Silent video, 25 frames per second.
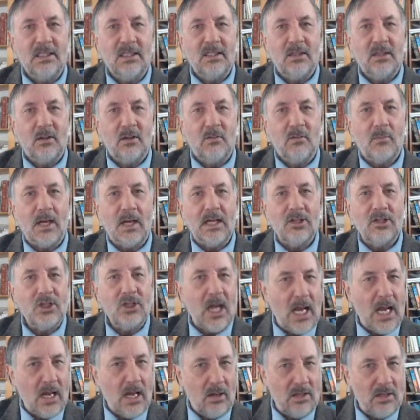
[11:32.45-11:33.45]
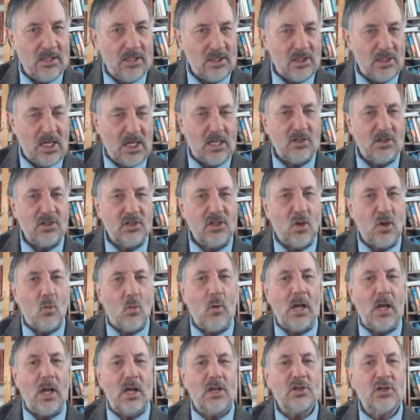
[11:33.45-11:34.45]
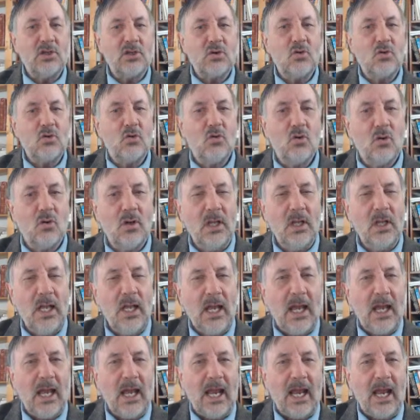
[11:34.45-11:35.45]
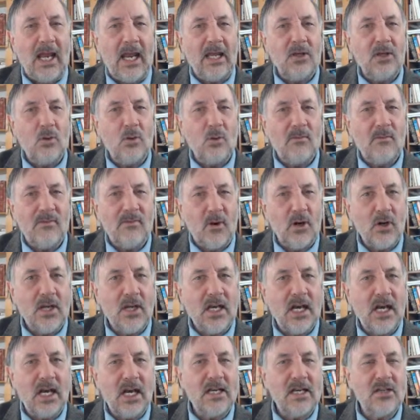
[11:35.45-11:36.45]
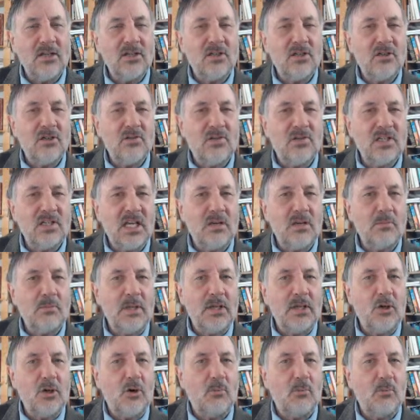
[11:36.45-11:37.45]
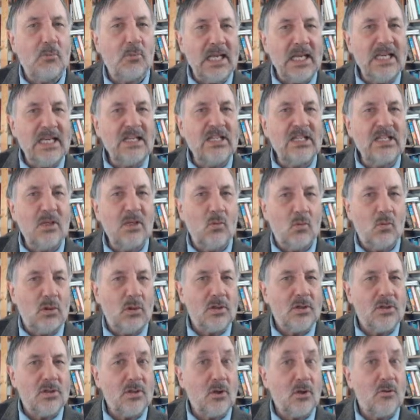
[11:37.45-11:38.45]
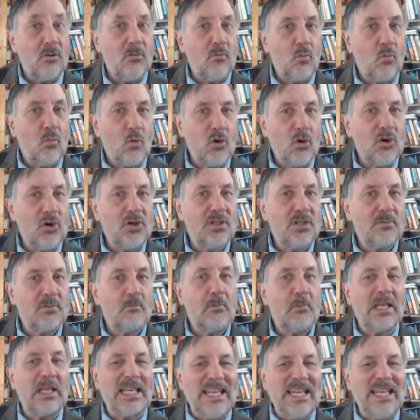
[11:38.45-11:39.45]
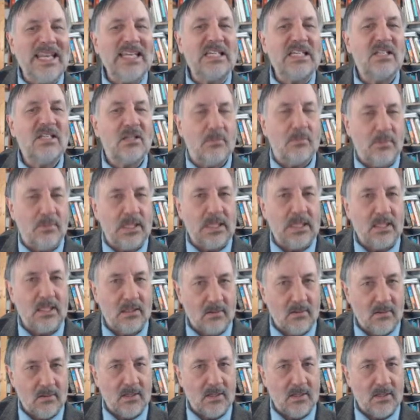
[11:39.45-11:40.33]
My child has done so well in school, and you're very kind to send me your pleasing words. Your words pleased me.